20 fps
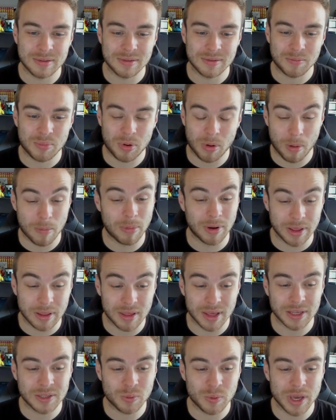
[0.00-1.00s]
probably
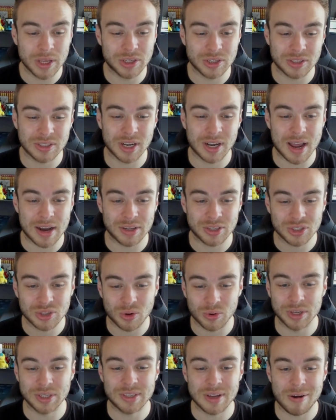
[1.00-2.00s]
this week, just to kind of
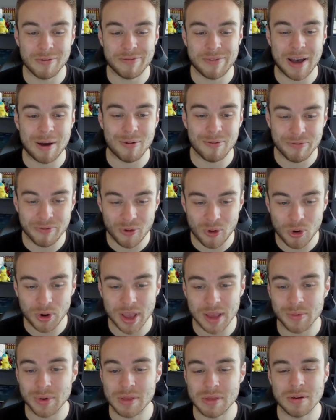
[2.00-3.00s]
sort yourself out for
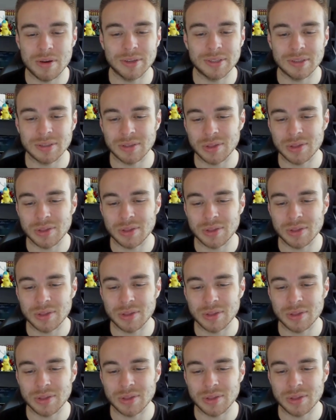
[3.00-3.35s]
game week 36 and